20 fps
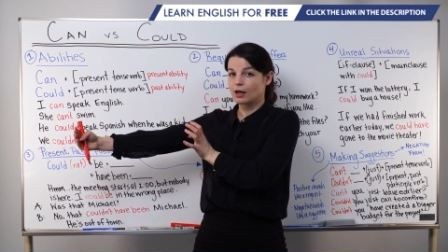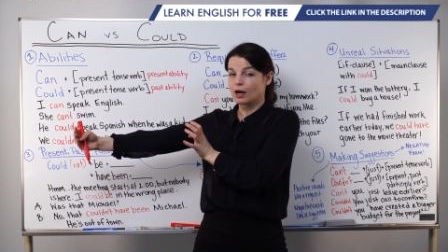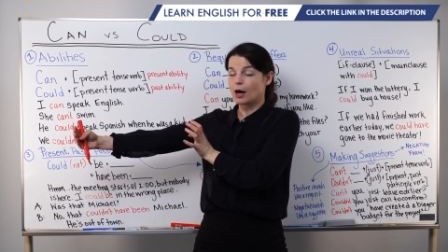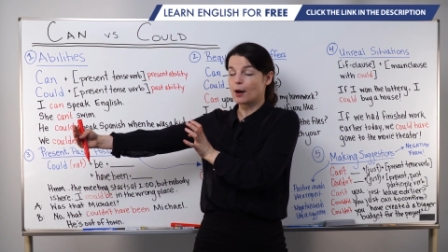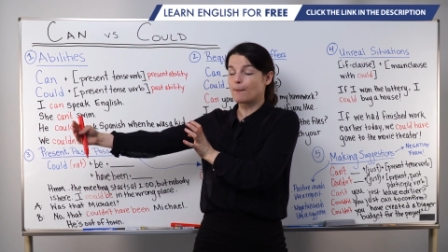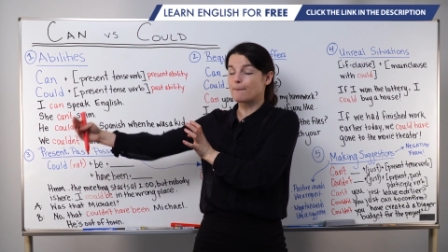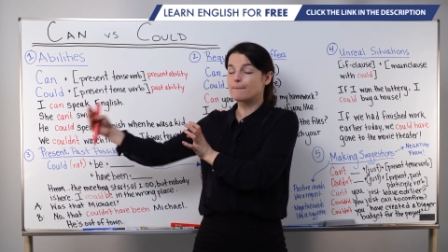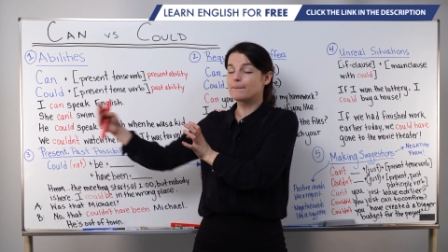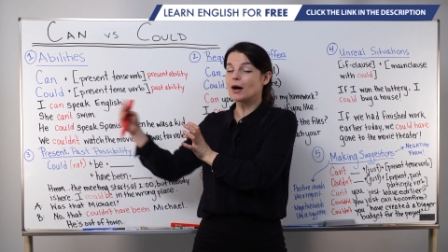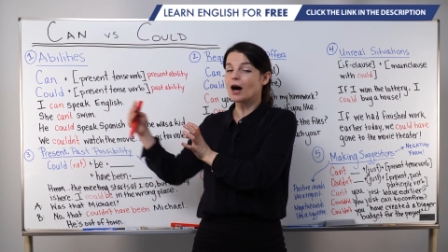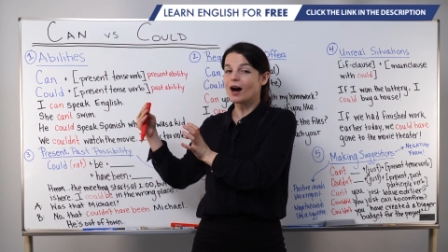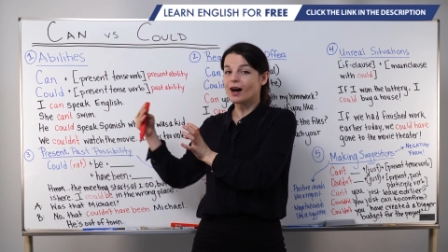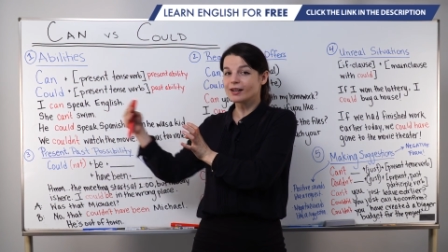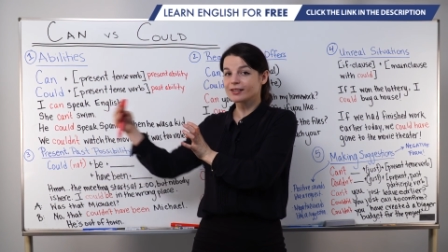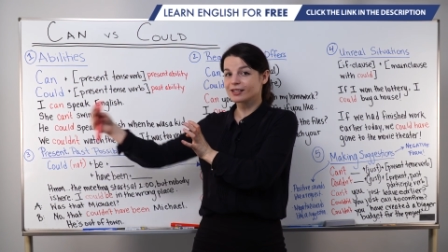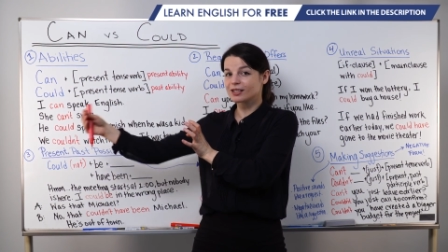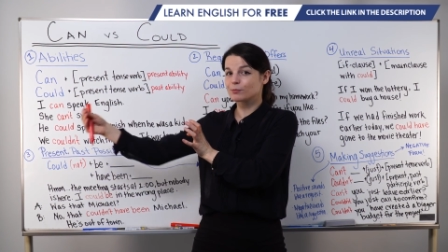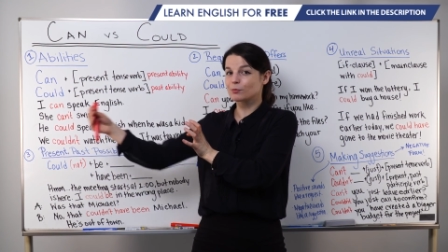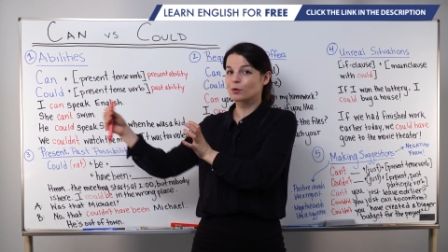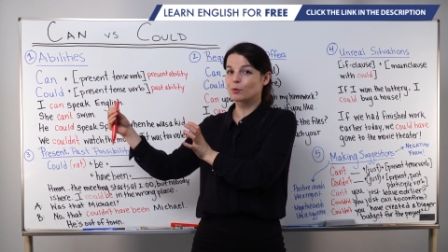a
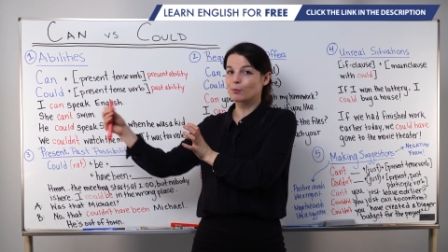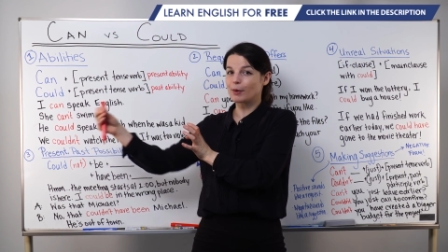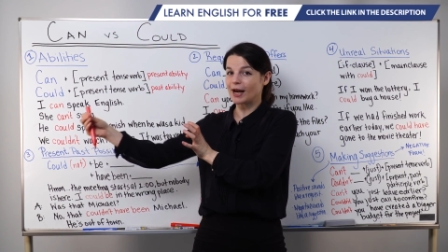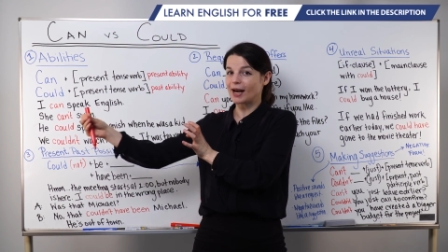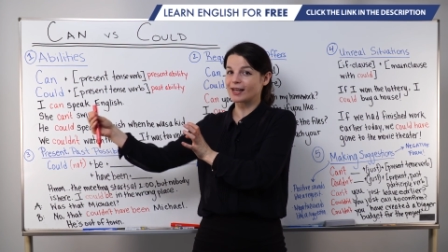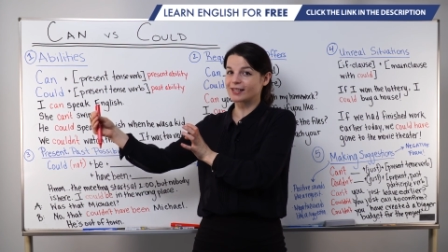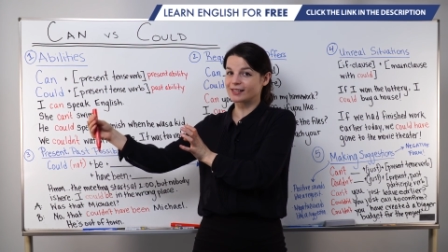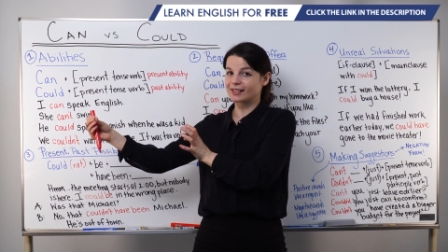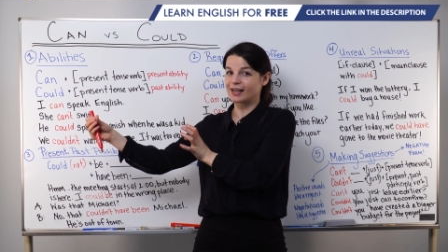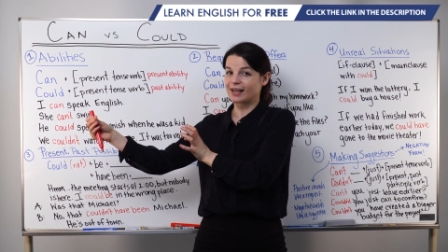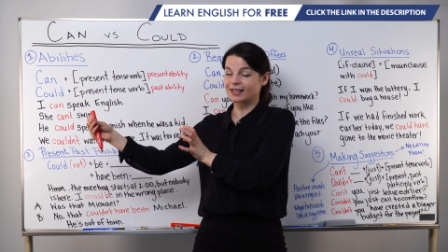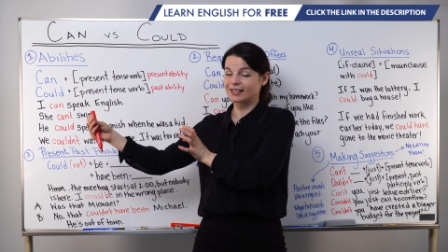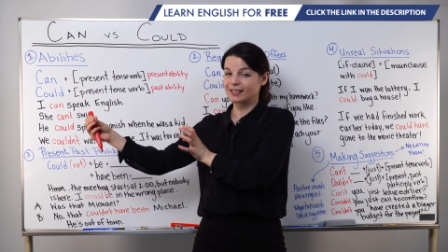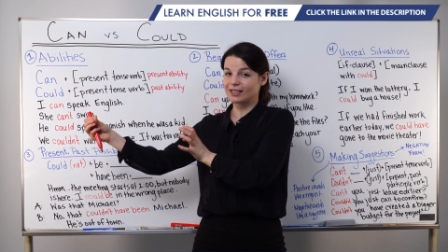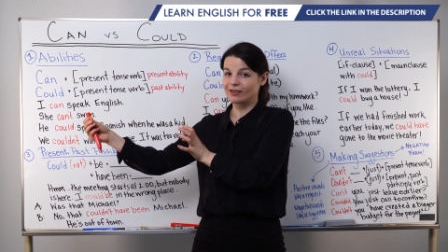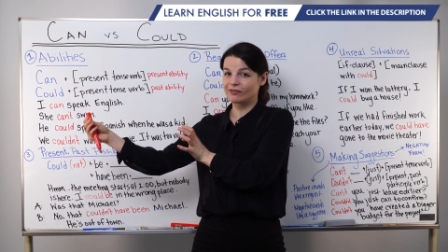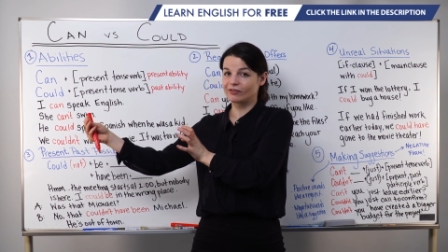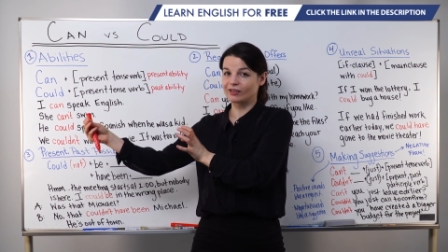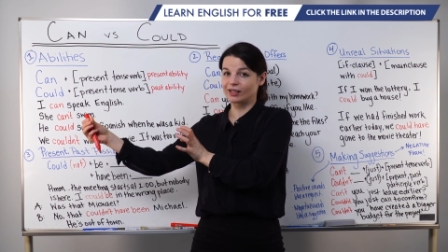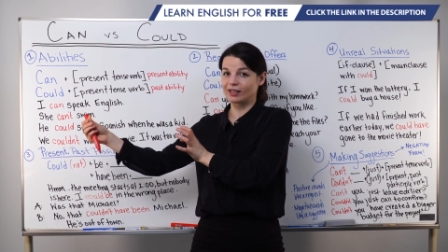possible past
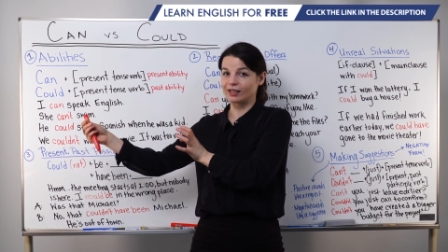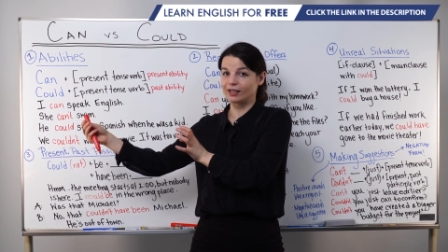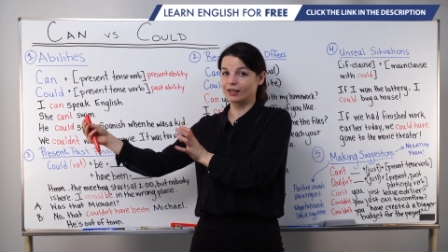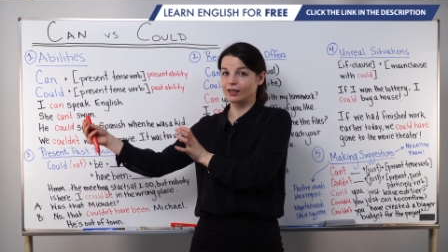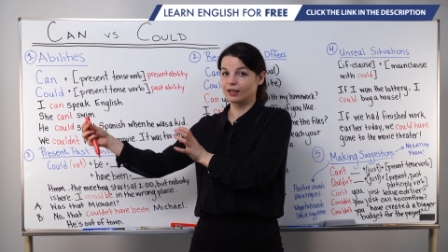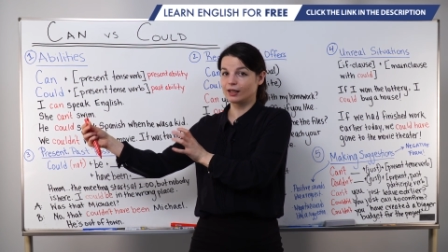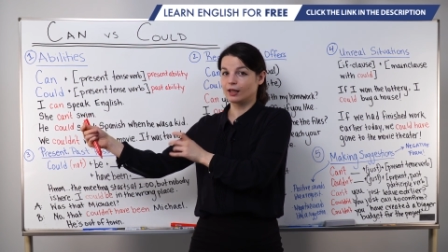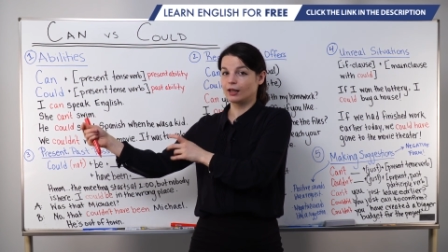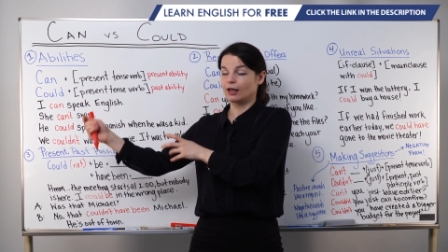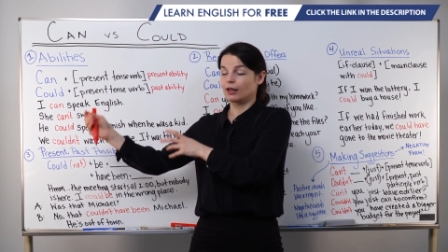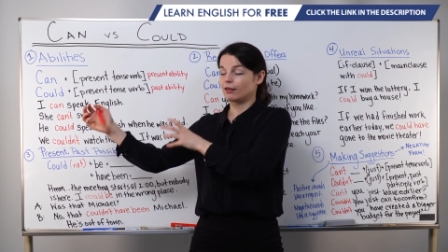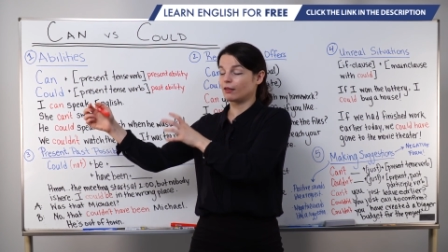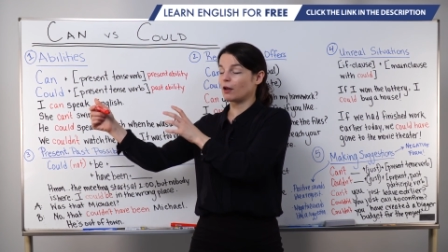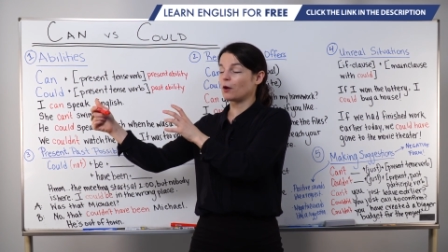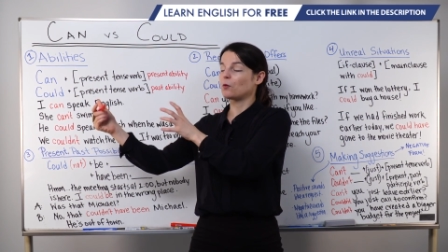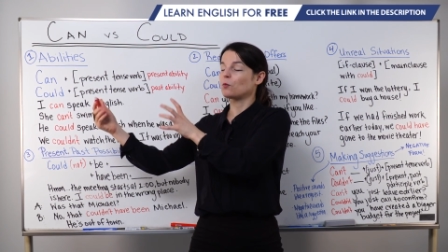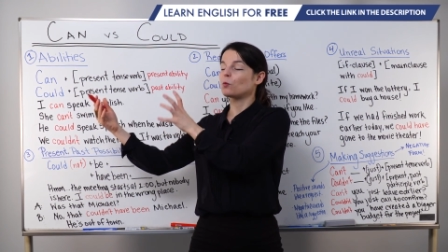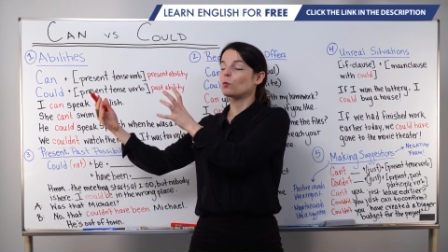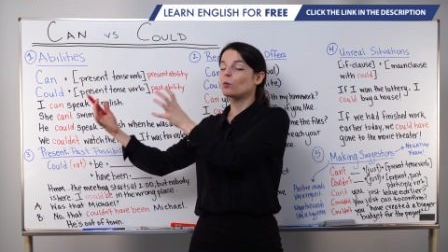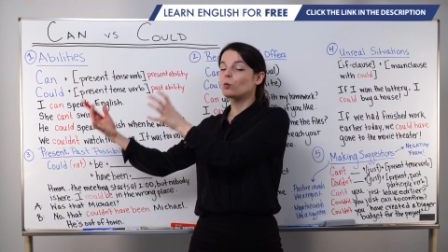activity
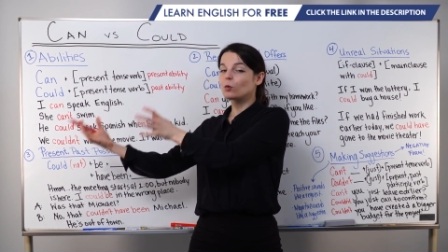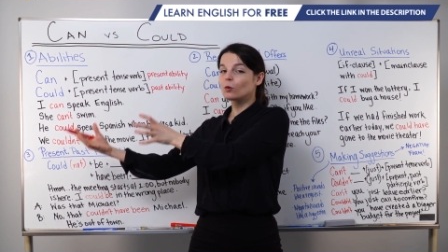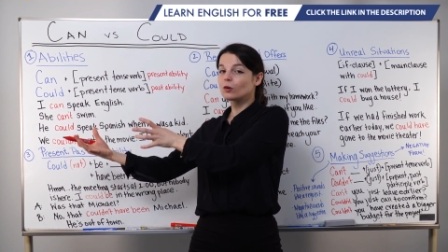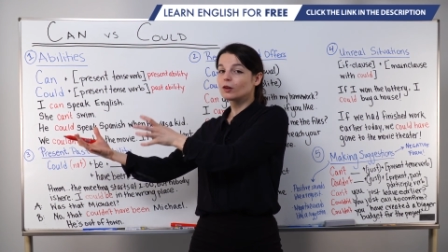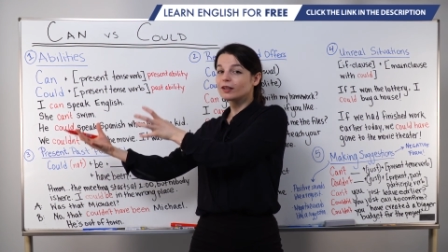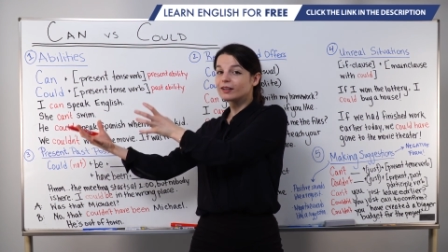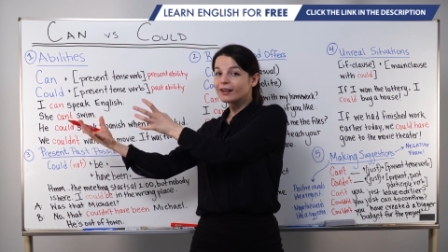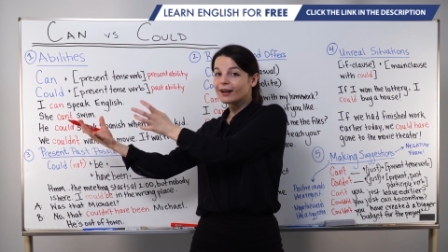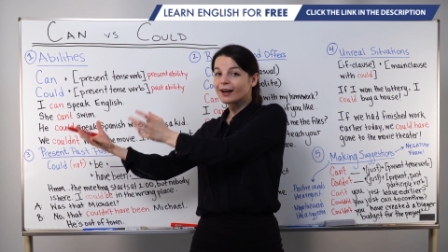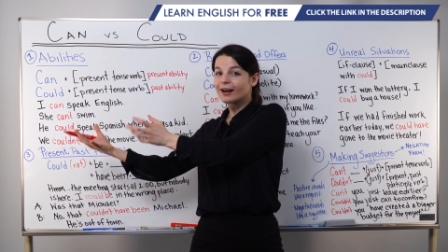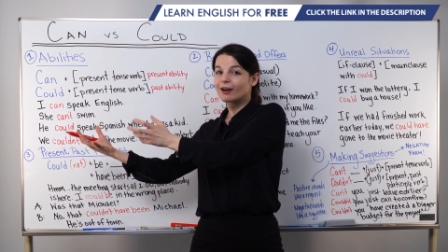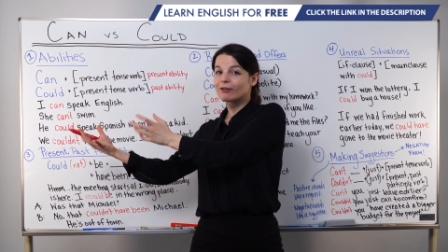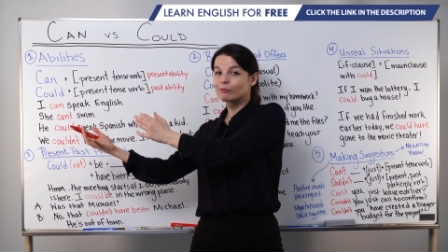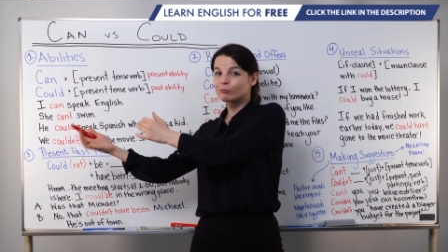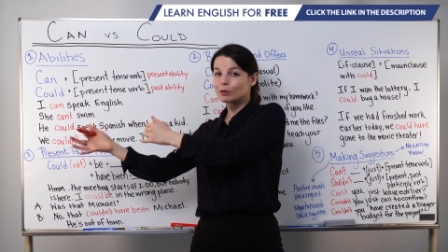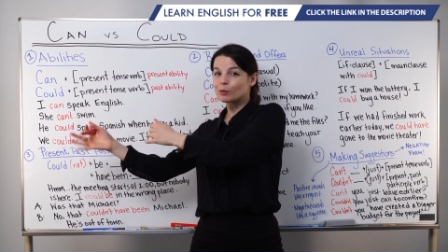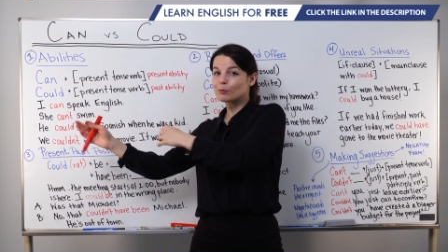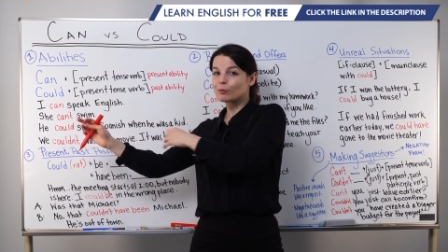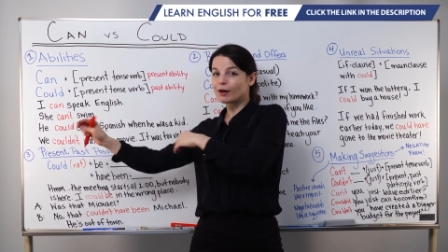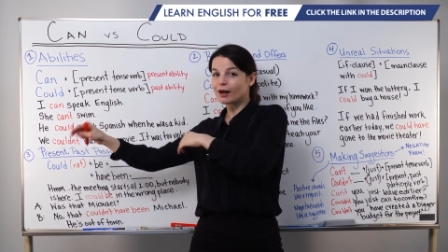that would have
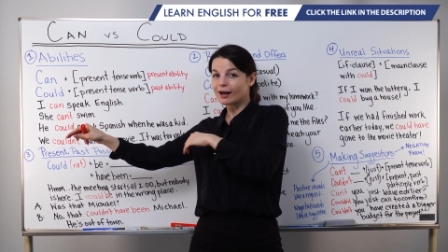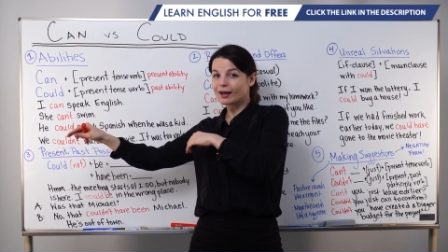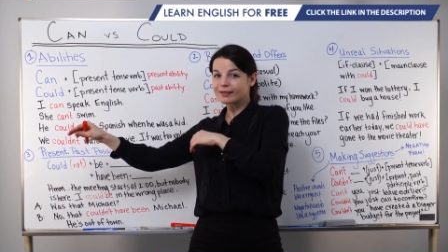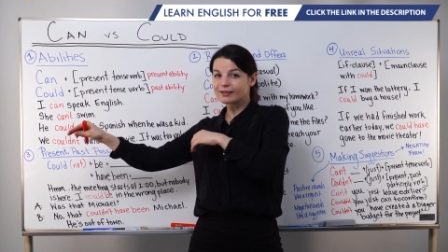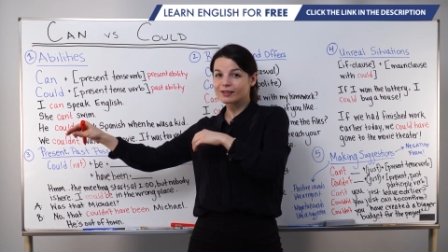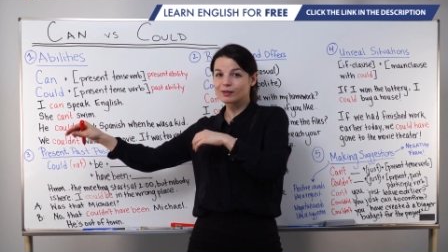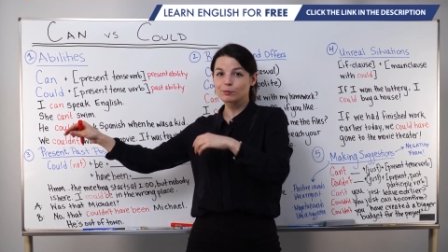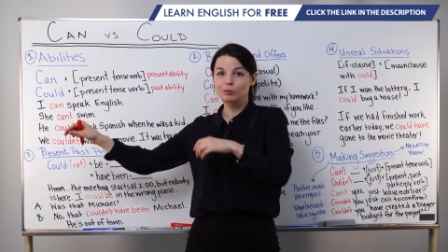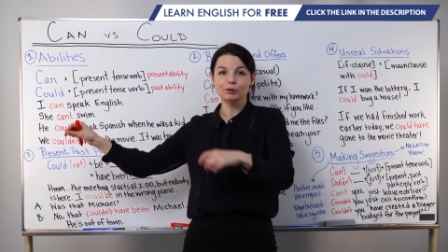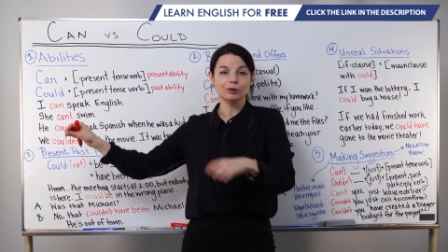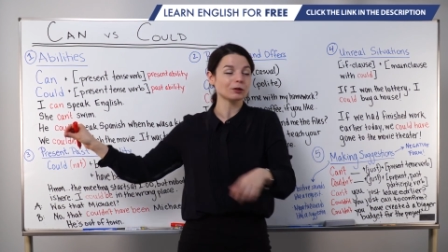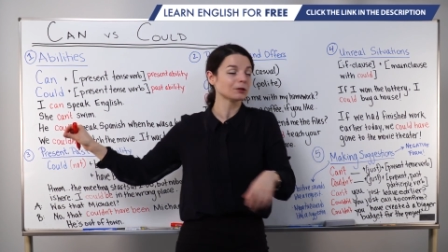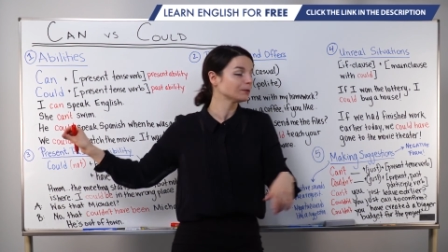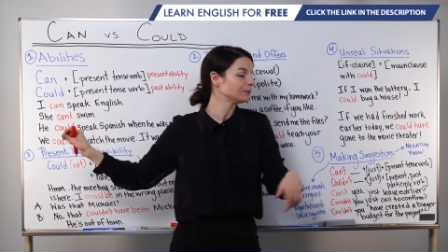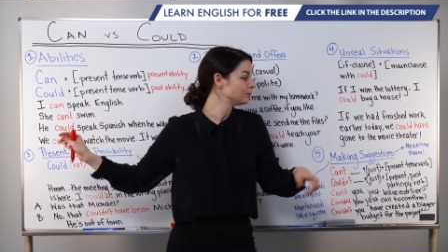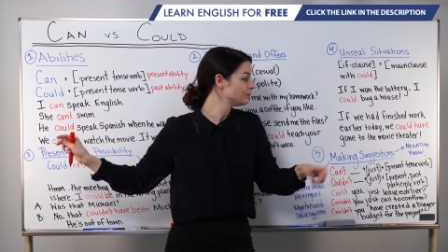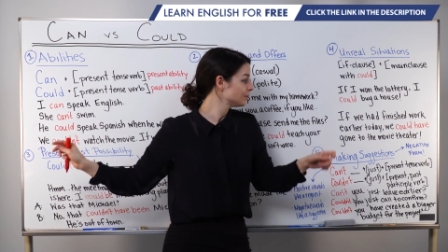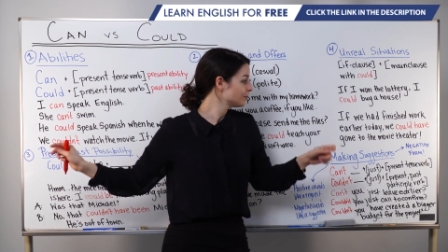been possible